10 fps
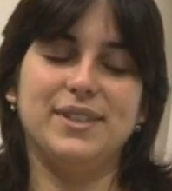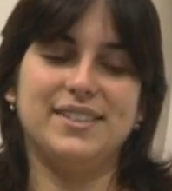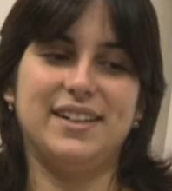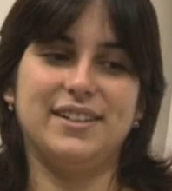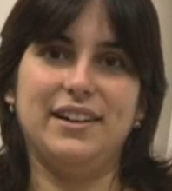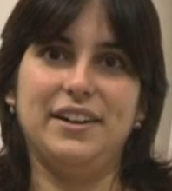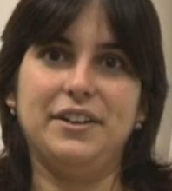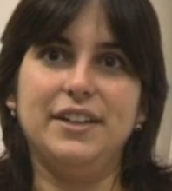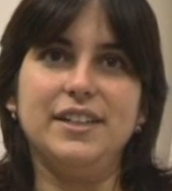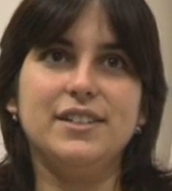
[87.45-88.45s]
I started
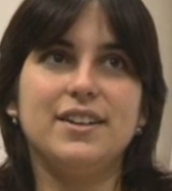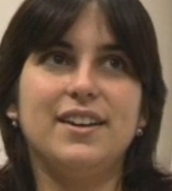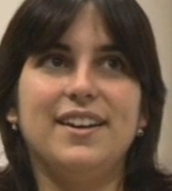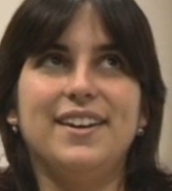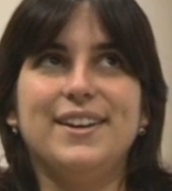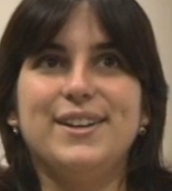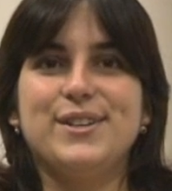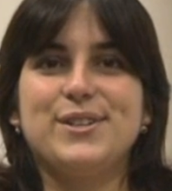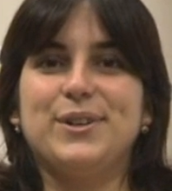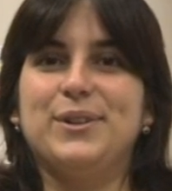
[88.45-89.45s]
learning it,
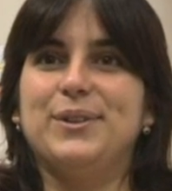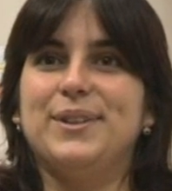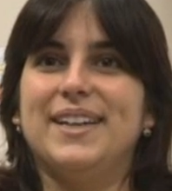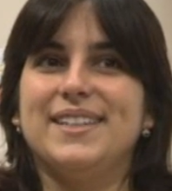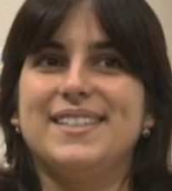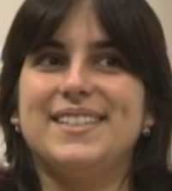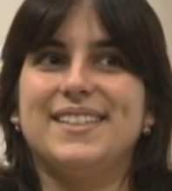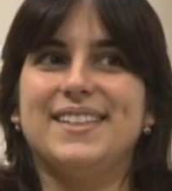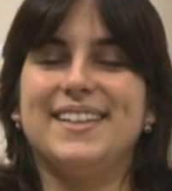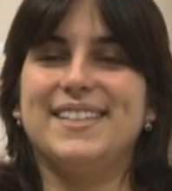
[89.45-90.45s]
so that's